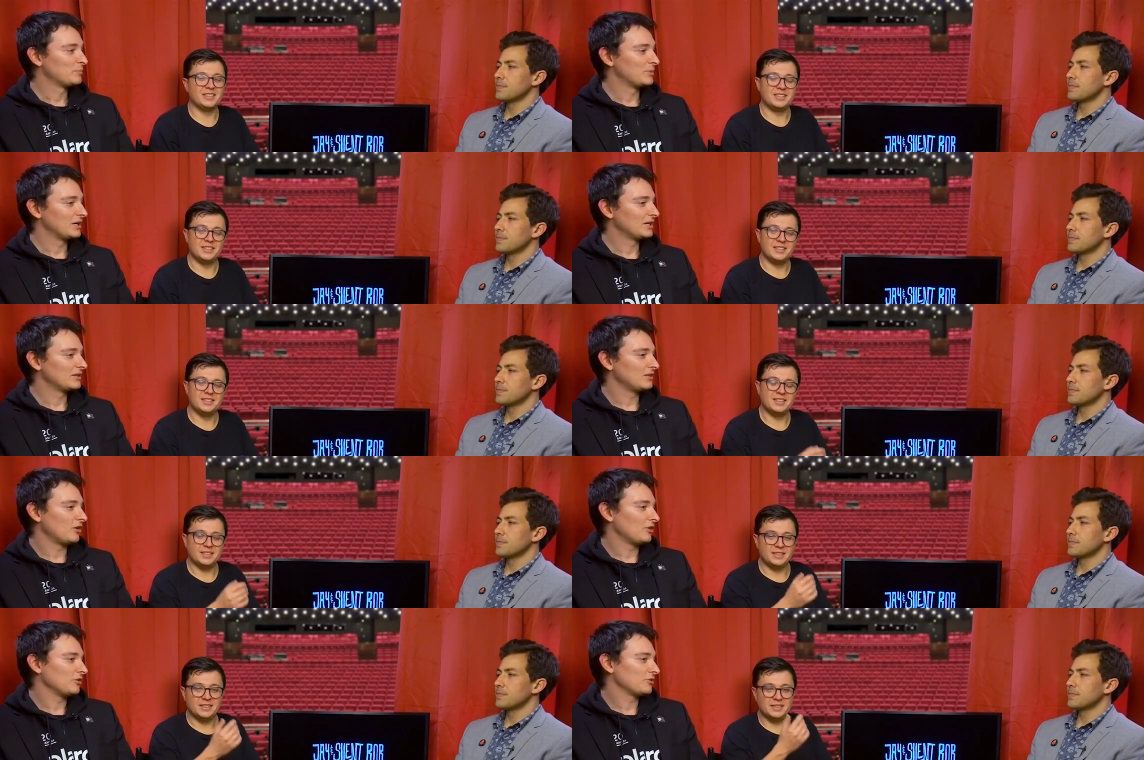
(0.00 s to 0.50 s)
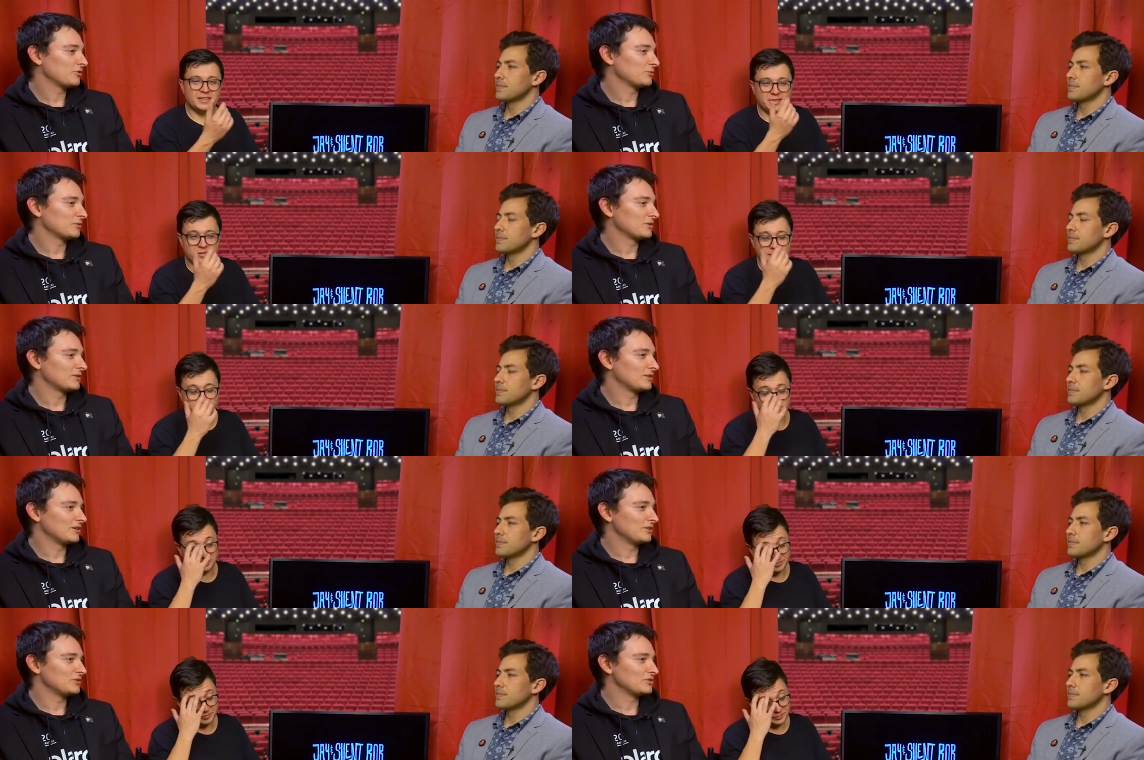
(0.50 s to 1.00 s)
Speaker 1: But all
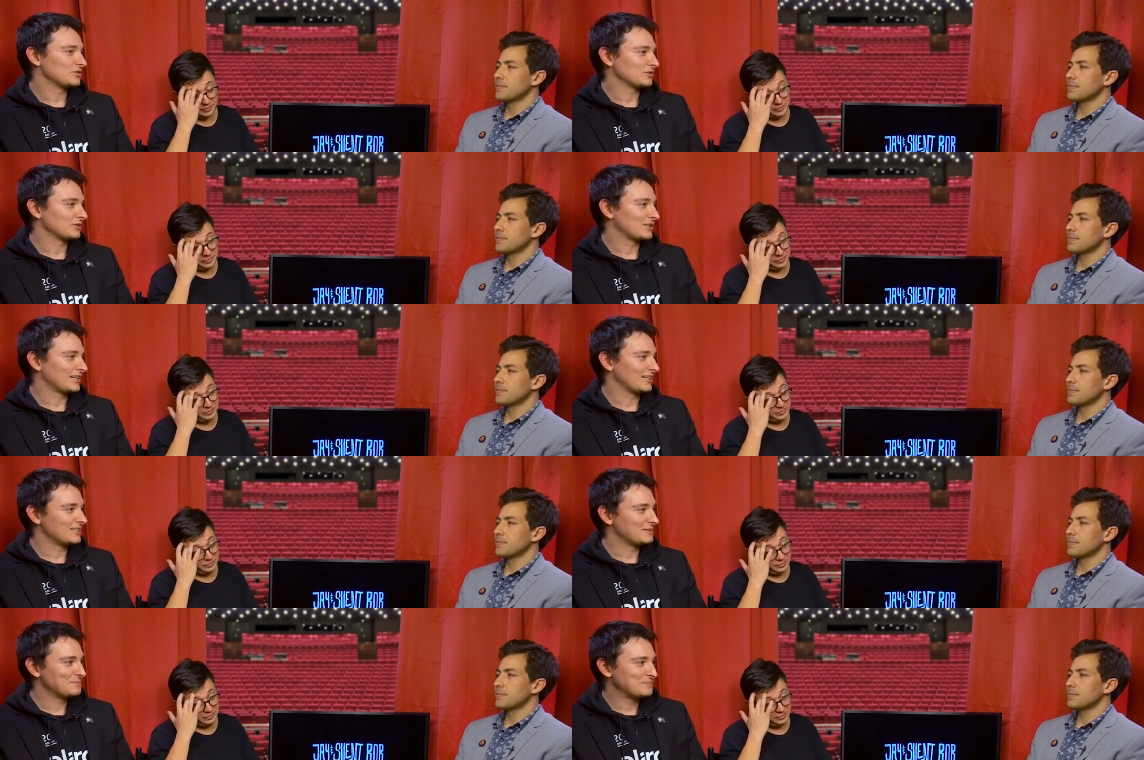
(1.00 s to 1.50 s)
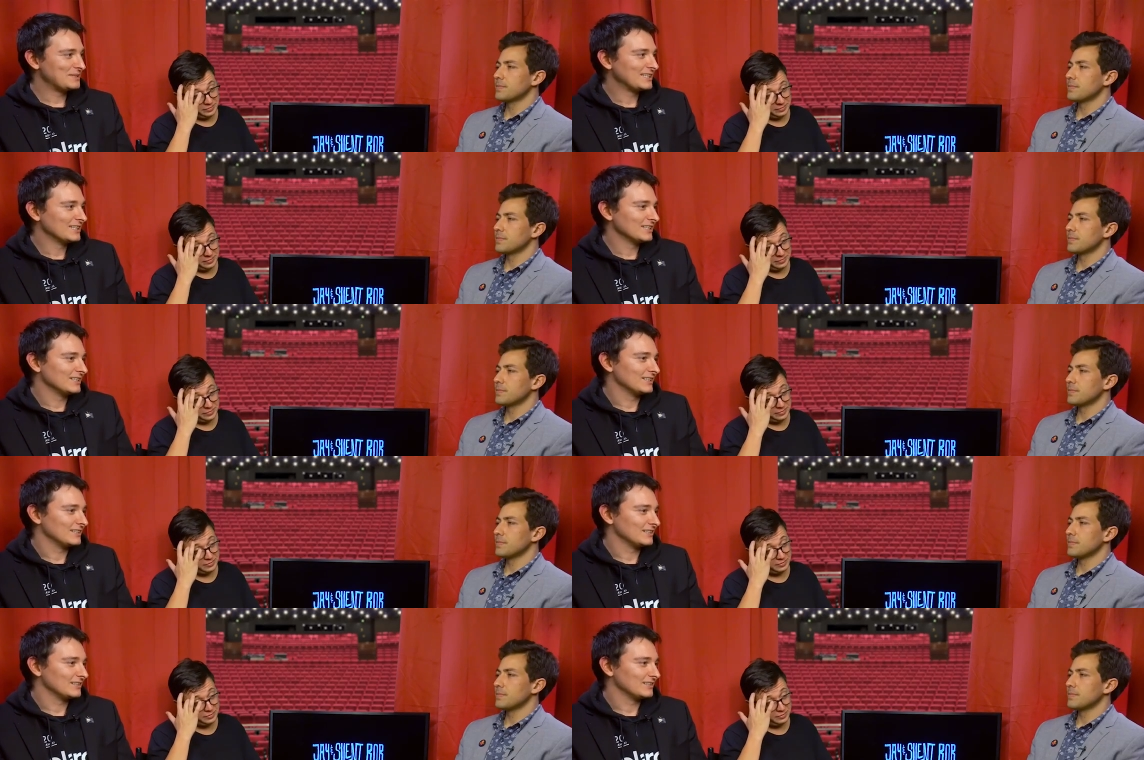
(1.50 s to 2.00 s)
three of those are kind of
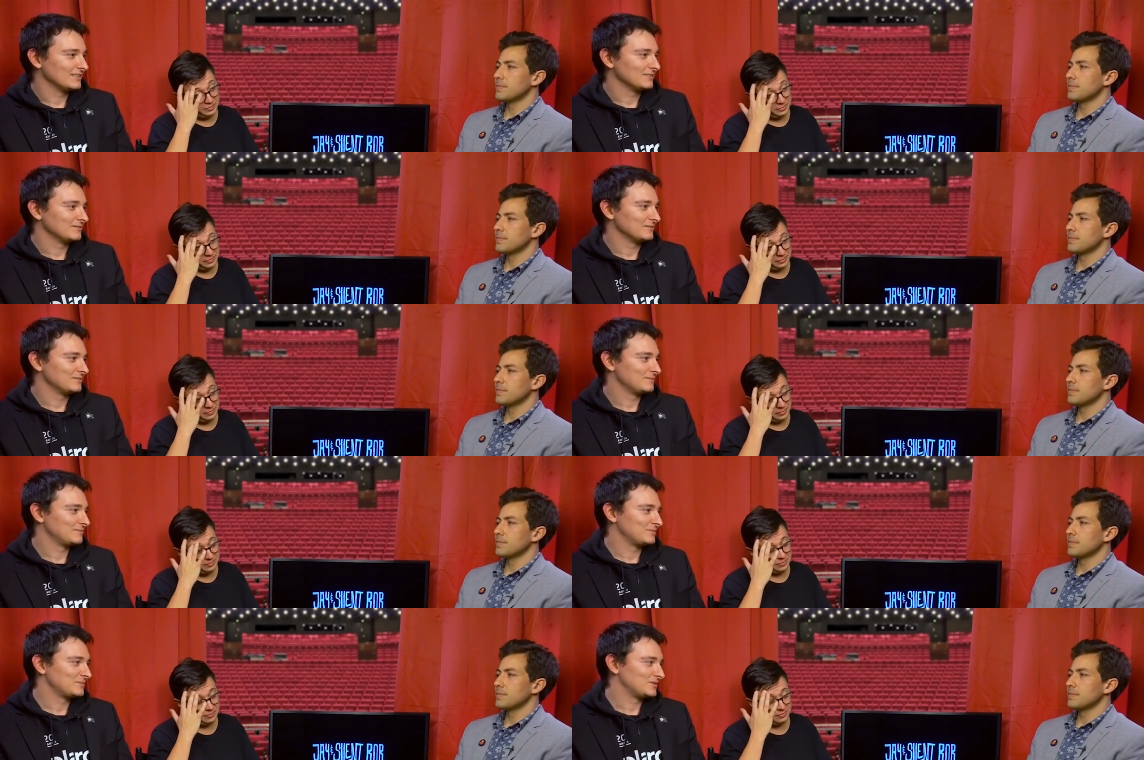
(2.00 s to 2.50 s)
middling and